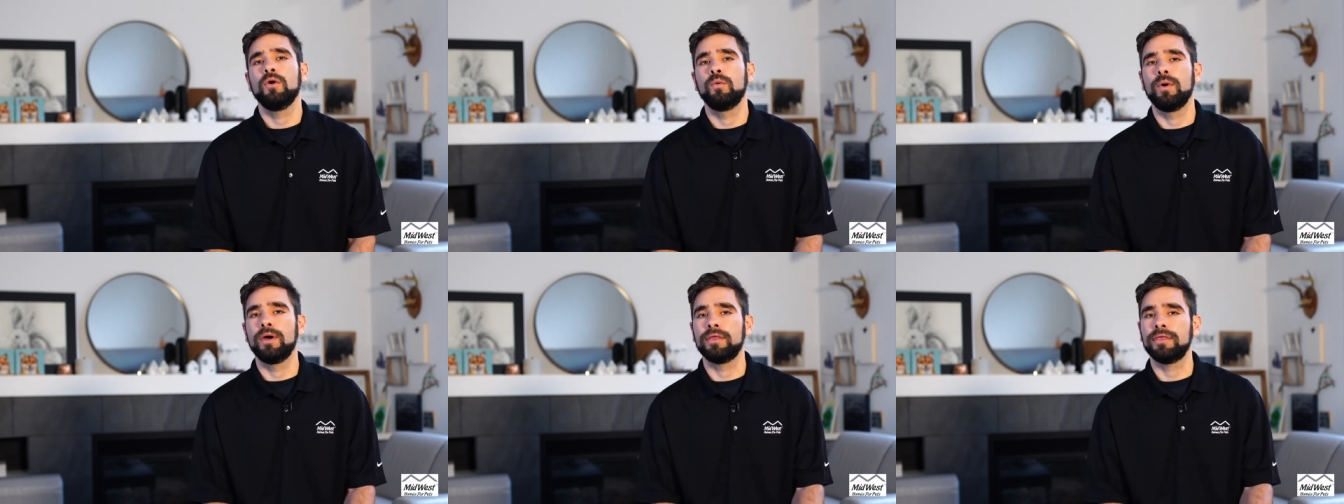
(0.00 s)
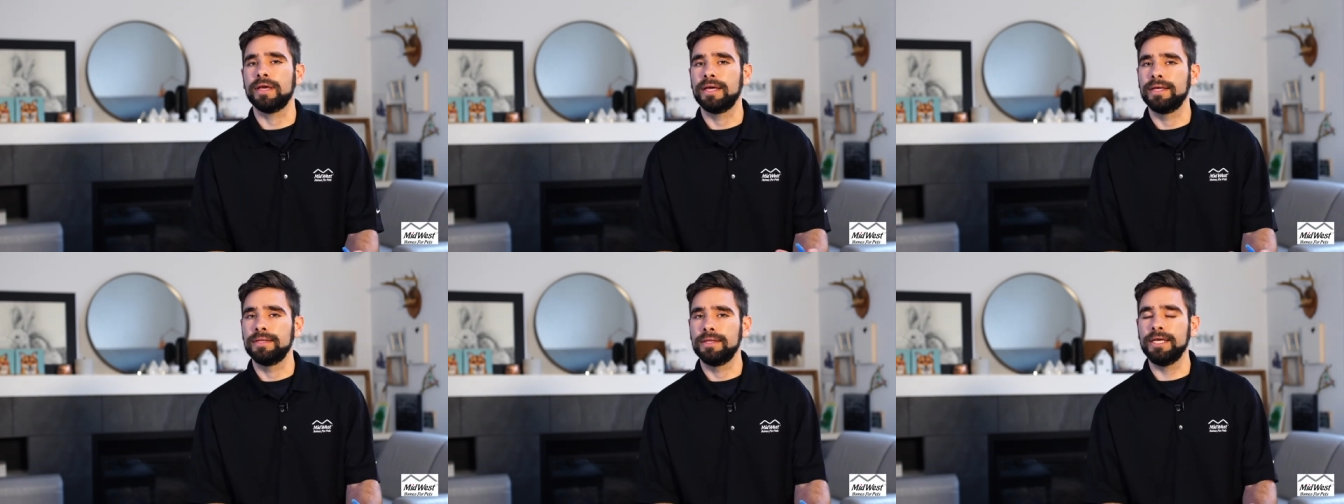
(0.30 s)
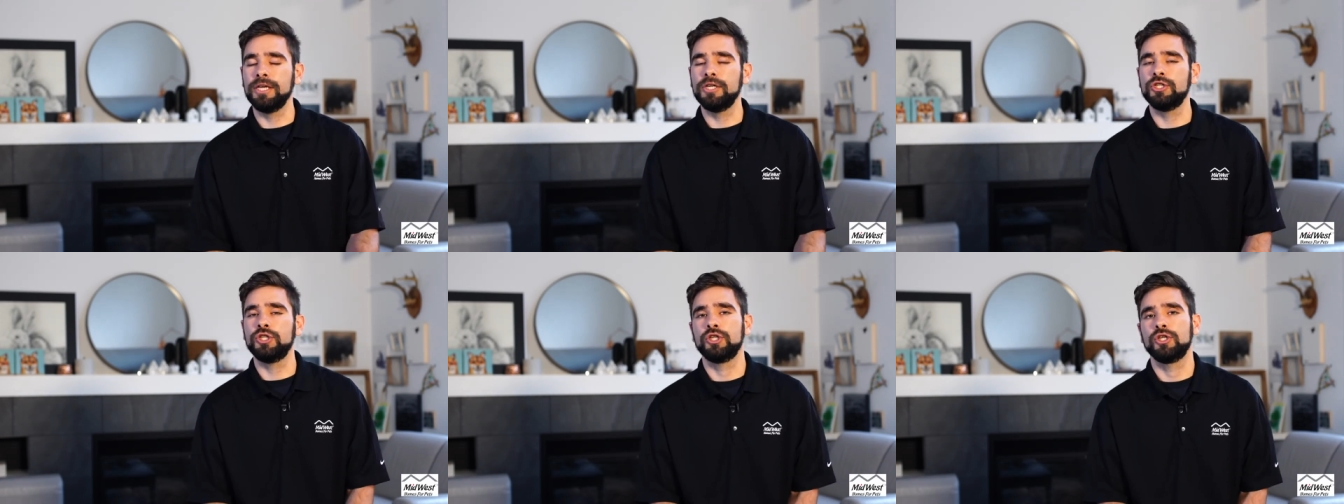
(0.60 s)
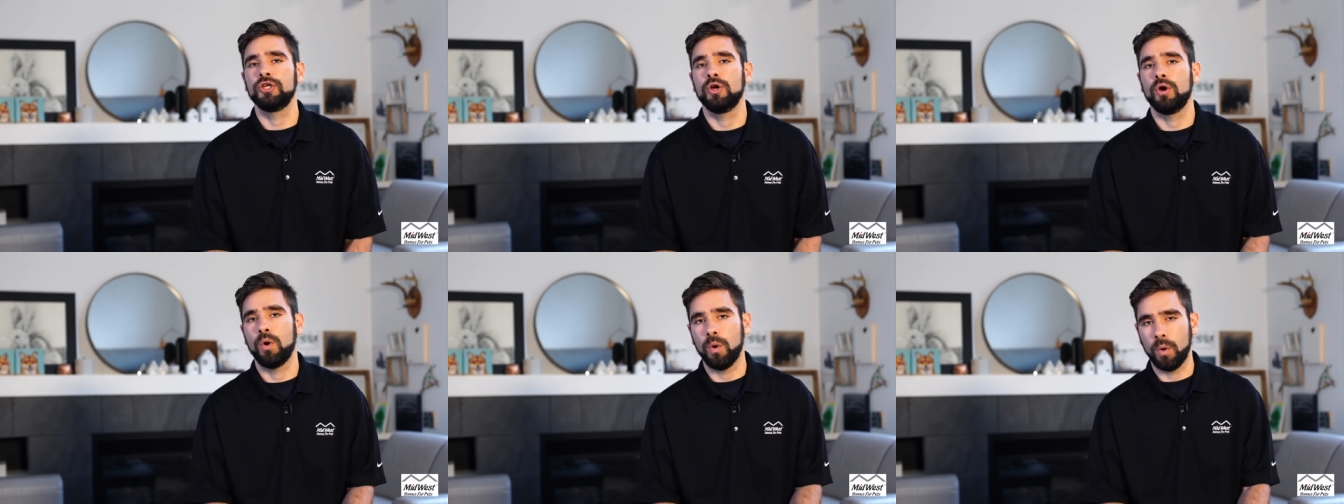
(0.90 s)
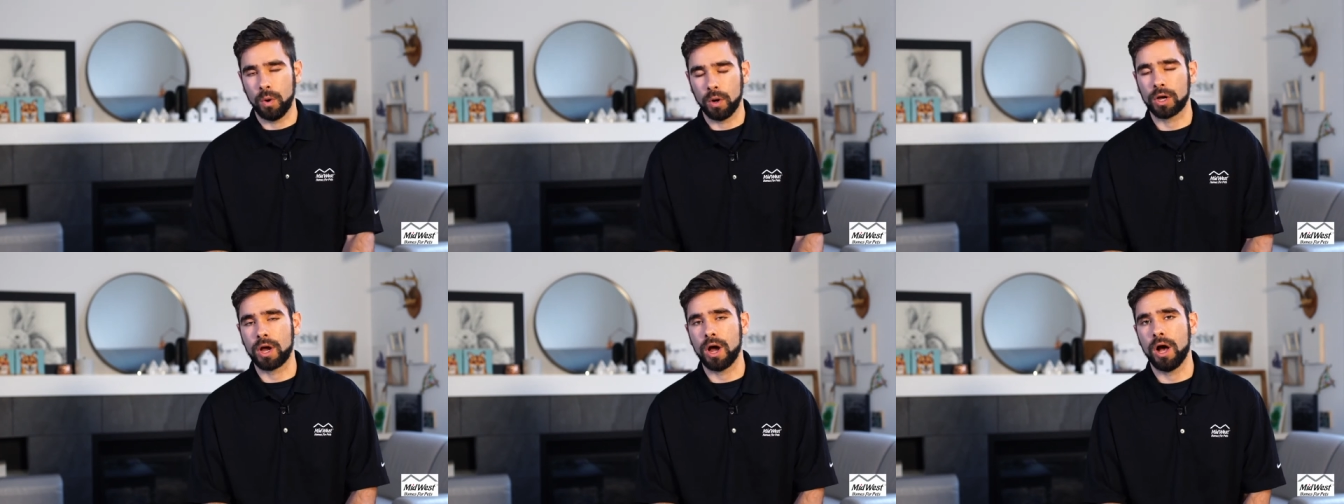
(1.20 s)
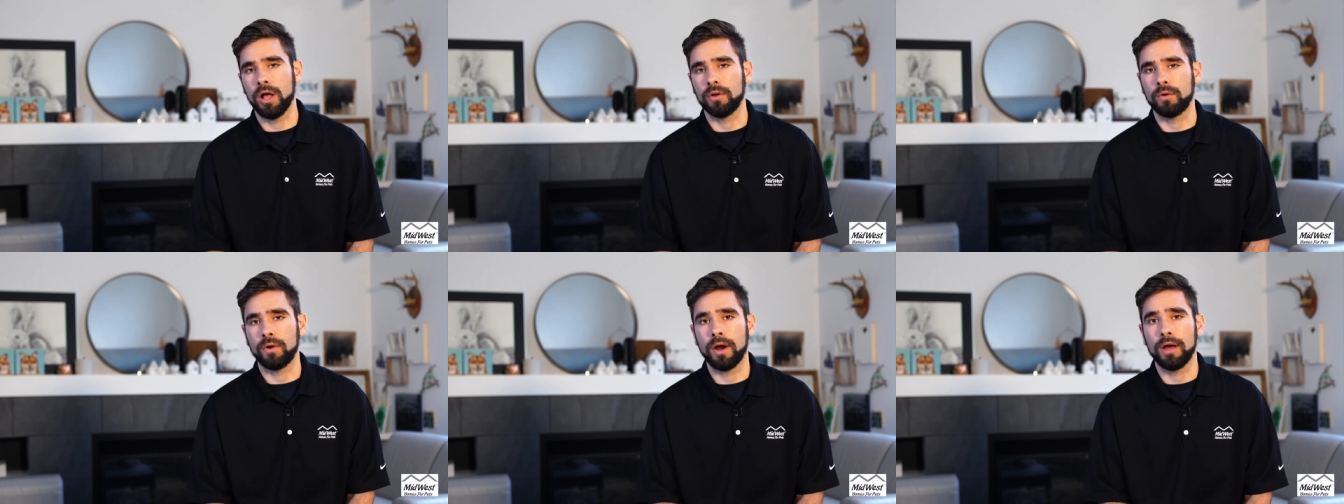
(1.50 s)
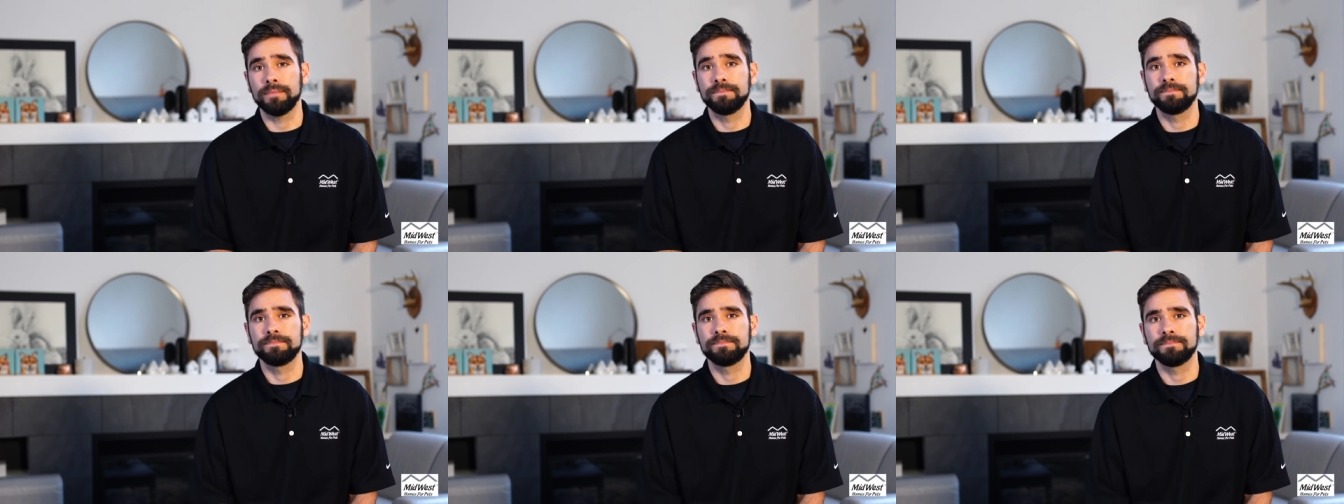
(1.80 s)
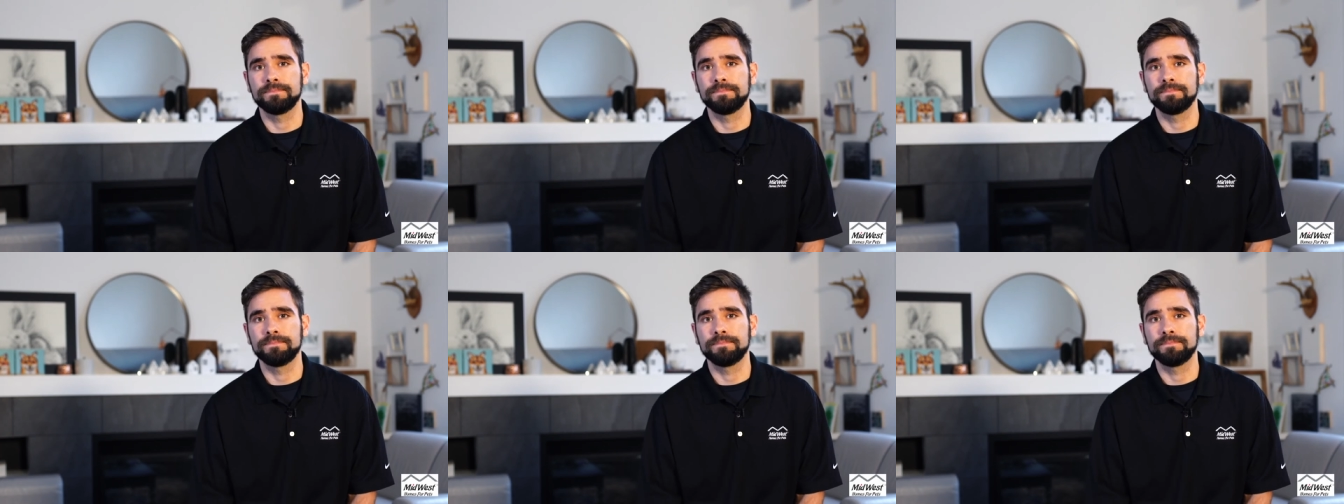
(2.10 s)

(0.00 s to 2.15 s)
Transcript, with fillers: with a leash or a collar on.